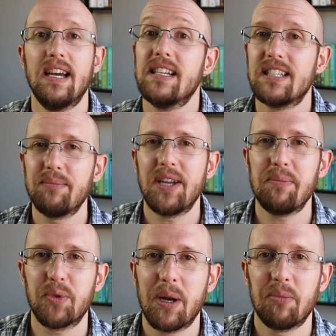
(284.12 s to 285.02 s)

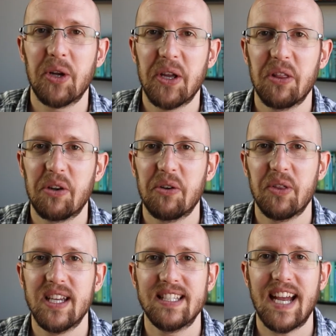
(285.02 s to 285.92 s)
Sometimes when I'm looking through
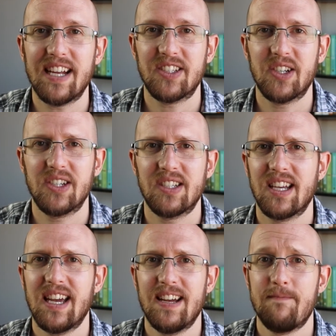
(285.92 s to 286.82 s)
these answers,
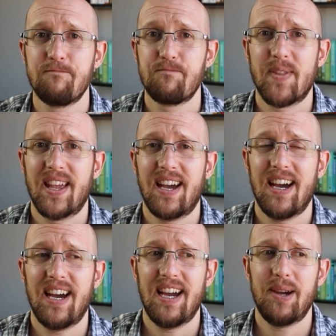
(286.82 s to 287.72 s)

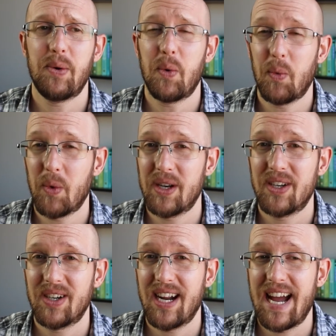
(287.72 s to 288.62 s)
I
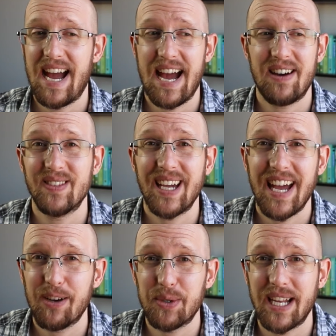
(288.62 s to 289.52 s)
wonder how the
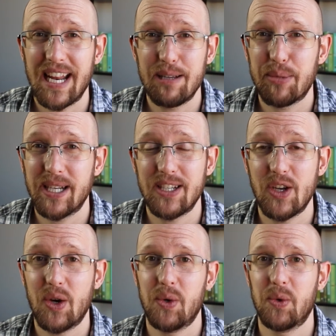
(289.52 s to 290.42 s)
heck would anybody
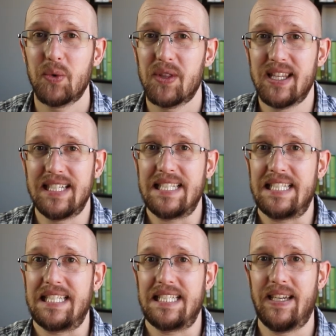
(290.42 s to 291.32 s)
know
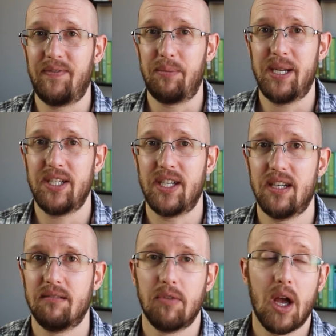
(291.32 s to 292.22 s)
this information?